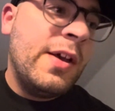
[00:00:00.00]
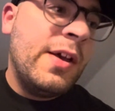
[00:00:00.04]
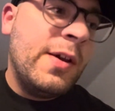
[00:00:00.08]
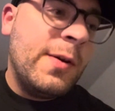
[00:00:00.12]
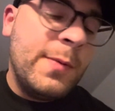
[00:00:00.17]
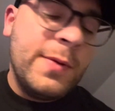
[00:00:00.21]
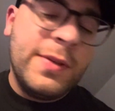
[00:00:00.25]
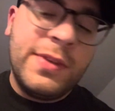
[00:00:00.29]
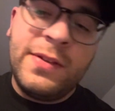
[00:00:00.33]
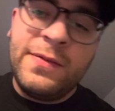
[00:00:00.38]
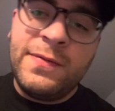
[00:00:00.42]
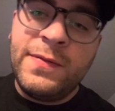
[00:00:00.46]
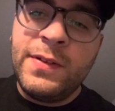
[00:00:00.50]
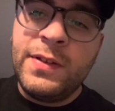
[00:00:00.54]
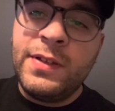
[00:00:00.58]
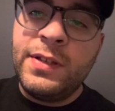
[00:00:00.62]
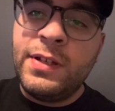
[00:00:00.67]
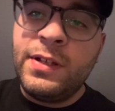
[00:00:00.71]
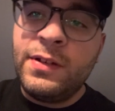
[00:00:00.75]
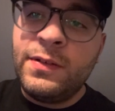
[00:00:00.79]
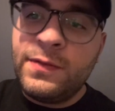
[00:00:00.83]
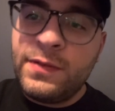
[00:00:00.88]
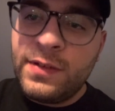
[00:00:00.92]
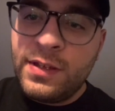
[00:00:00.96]
with the
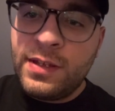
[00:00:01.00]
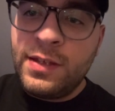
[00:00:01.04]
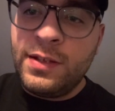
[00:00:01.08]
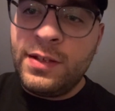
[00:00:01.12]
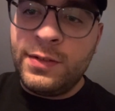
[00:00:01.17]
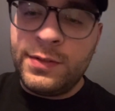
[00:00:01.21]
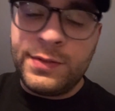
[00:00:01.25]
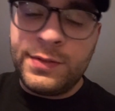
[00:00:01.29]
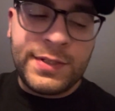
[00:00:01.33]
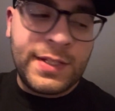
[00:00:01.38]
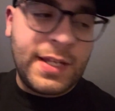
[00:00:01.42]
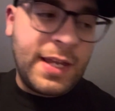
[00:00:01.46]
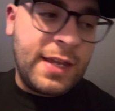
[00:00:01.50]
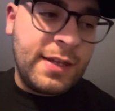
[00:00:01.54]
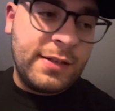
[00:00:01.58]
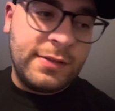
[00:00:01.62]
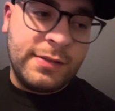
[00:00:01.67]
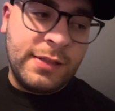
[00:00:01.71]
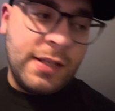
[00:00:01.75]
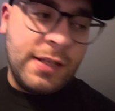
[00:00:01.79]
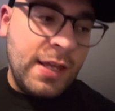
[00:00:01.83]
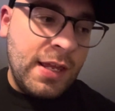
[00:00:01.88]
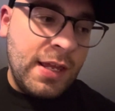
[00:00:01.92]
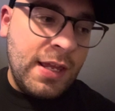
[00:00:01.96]
Philadelphia Eagles.
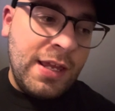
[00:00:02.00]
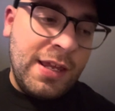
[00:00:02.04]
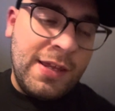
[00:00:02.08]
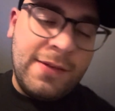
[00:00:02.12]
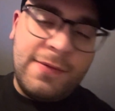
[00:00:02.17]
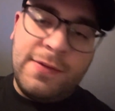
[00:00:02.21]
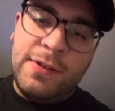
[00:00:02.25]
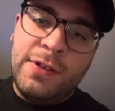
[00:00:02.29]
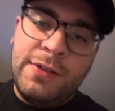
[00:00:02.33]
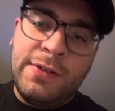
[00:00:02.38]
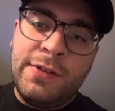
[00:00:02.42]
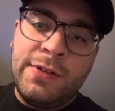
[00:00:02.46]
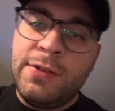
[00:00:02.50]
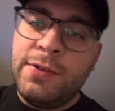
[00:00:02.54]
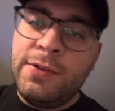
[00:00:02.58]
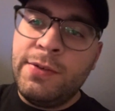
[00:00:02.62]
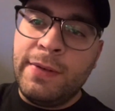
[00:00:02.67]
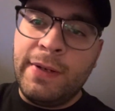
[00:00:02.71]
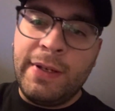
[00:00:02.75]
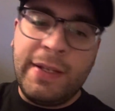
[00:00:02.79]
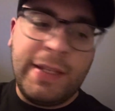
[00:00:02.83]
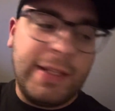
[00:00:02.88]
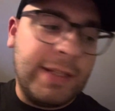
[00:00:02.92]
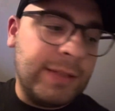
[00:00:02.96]
And if you don't know who
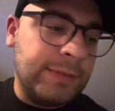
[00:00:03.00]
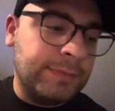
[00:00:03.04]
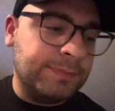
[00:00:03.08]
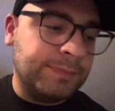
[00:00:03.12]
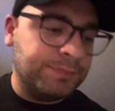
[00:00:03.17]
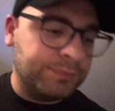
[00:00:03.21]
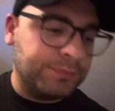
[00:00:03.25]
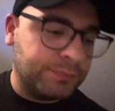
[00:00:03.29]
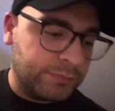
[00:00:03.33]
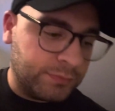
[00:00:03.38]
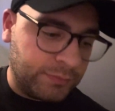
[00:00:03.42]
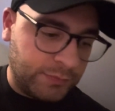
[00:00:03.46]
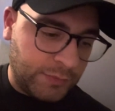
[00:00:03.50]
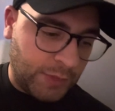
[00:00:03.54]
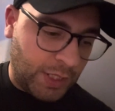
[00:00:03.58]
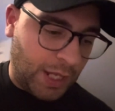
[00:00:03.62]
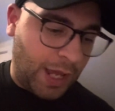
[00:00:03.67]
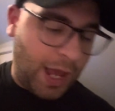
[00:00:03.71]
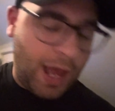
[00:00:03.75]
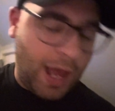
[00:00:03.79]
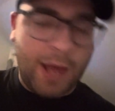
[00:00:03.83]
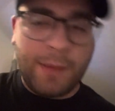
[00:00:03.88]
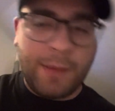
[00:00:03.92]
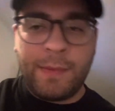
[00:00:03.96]
I am,
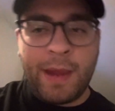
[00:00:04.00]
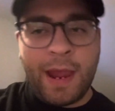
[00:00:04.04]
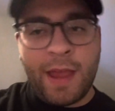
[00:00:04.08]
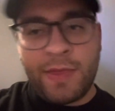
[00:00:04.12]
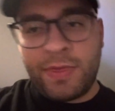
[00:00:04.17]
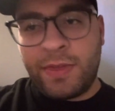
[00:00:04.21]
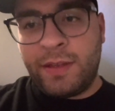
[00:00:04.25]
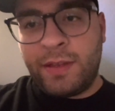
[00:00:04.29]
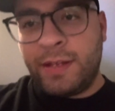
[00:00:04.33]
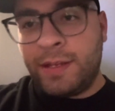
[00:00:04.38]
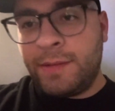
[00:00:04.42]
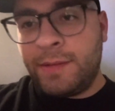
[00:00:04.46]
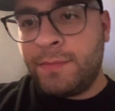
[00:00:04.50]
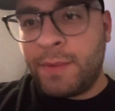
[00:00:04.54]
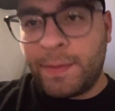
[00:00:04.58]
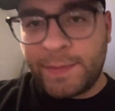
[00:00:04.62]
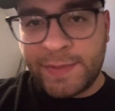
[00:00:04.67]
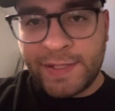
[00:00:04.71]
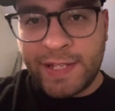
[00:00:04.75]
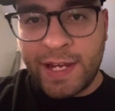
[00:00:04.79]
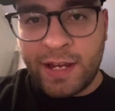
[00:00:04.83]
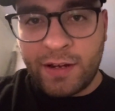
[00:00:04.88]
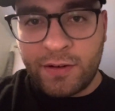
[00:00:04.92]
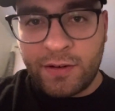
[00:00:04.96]
I'm Anthony. I'm
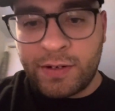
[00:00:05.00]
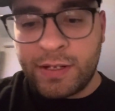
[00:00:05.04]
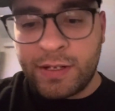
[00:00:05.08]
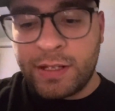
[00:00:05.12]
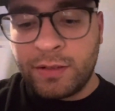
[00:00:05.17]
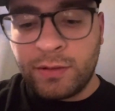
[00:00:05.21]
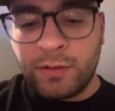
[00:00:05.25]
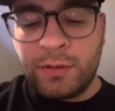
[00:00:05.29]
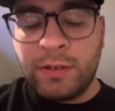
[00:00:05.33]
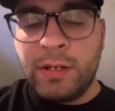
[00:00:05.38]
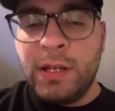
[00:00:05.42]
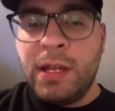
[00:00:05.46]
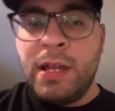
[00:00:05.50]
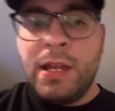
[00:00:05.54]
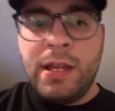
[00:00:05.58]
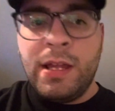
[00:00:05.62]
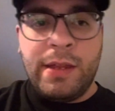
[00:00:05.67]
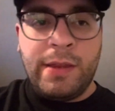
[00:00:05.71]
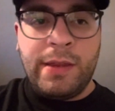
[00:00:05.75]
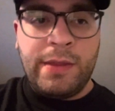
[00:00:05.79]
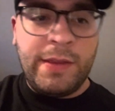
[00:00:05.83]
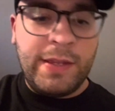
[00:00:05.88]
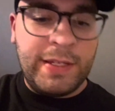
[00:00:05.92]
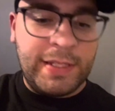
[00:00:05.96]
Sacred Eagle.
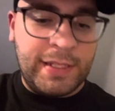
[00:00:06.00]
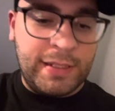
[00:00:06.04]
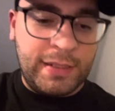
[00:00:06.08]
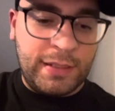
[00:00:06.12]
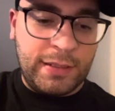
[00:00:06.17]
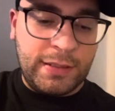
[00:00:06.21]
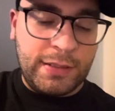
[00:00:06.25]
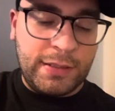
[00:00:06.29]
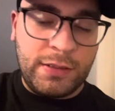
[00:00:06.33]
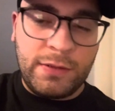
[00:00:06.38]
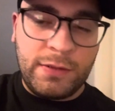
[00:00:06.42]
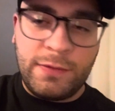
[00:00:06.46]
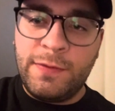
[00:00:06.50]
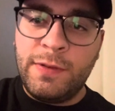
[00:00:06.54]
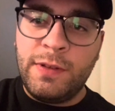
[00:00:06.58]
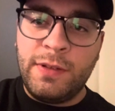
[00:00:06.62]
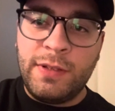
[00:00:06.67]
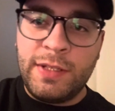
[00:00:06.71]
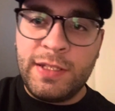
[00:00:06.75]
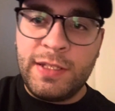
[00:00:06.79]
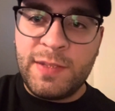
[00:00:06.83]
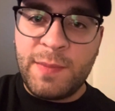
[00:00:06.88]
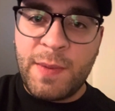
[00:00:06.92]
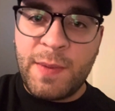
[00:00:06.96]
This is a little
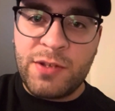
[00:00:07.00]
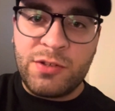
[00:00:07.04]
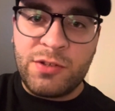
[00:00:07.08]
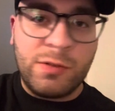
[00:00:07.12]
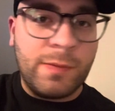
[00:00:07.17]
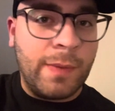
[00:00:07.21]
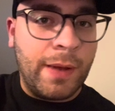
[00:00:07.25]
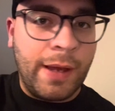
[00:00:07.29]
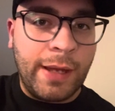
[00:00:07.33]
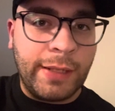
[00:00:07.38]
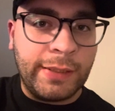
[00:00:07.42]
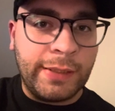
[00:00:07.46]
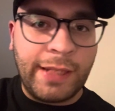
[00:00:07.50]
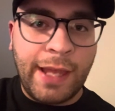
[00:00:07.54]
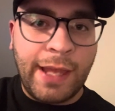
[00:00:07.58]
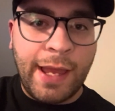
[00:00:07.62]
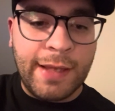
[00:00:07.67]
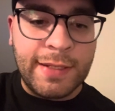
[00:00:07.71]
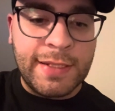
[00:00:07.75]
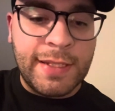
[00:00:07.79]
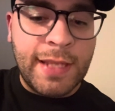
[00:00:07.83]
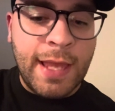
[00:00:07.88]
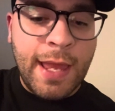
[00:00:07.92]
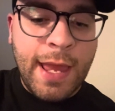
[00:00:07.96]
Philly special
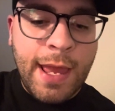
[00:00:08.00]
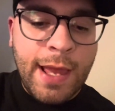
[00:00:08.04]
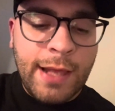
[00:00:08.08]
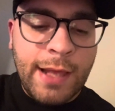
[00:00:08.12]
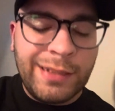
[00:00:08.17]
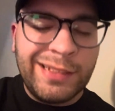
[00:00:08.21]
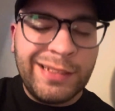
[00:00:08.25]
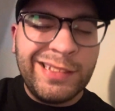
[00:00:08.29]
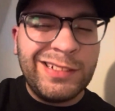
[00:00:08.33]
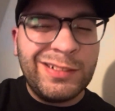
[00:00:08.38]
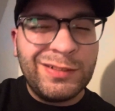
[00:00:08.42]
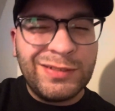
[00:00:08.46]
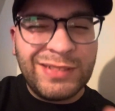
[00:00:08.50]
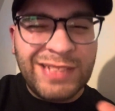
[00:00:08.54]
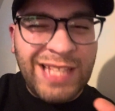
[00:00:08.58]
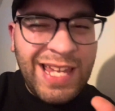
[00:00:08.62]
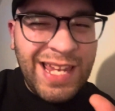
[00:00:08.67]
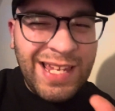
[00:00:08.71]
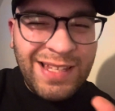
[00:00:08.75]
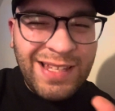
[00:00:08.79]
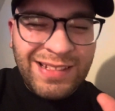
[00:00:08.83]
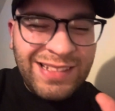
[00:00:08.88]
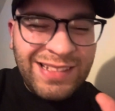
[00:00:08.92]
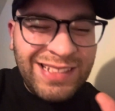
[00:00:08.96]
podcast.
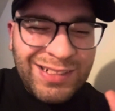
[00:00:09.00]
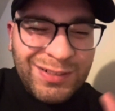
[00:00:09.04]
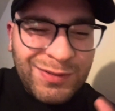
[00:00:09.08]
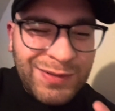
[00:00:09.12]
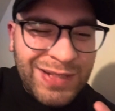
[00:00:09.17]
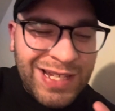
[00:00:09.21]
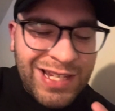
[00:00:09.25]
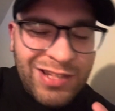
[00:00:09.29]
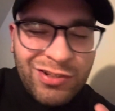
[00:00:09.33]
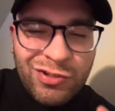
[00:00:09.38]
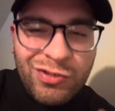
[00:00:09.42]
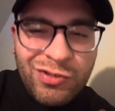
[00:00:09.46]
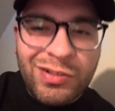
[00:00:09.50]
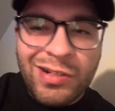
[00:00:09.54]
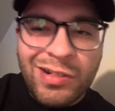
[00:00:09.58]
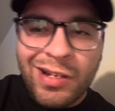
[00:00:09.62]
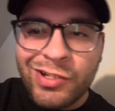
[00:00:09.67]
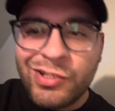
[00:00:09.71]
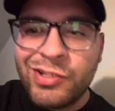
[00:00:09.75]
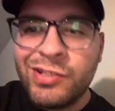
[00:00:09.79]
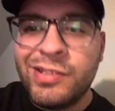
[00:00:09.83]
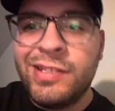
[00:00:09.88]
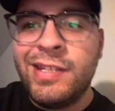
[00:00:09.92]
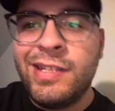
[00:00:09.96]
Little
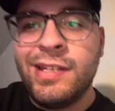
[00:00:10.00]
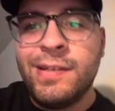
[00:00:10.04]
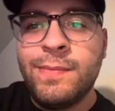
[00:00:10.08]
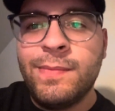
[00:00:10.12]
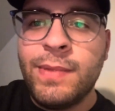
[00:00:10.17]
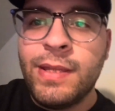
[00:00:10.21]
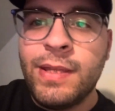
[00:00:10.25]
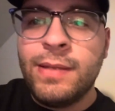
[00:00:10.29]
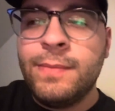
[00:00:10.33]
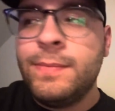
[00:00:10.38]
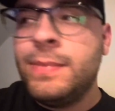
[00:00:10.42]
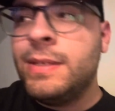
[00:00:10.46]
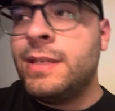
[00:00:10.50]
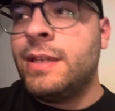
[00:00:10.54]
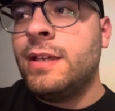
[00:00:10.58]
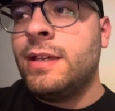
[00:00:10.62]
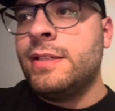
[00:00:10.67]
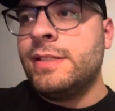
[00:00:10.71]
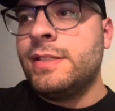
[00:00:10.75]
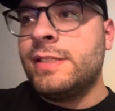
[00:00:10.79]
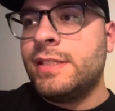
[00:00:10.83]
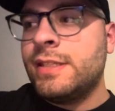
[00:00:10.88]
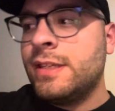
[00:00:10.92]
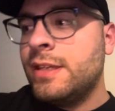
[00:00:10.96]
introduction tidbit
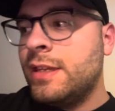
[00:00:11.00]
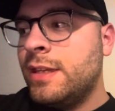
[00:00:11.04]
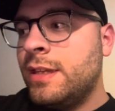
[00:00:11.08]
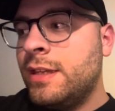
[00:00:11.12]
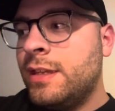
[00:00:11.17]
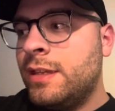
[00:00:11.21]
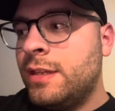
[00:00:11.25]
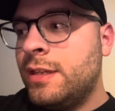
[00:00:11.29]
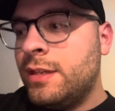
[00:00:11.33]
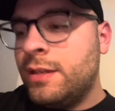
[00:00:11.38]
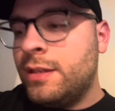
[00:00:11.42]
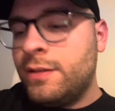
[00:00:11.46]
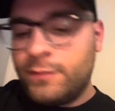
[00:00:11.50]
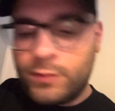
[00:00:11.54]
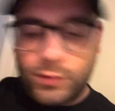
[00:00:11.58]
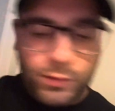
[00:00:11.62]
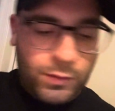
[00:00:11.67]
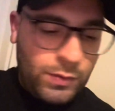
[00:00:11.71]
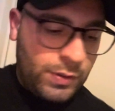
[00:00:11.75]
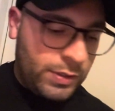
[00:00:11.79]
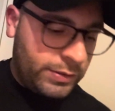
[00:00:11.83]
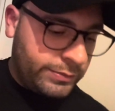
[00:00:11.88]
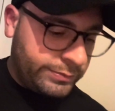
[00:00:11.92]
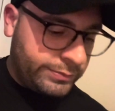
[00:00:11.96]
because, for
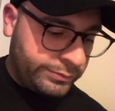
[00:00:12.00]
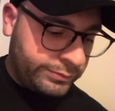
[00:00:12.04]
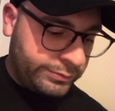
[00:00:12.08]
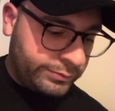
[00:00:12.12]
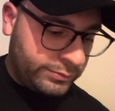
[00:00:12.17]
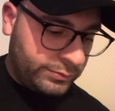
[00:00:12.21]
one,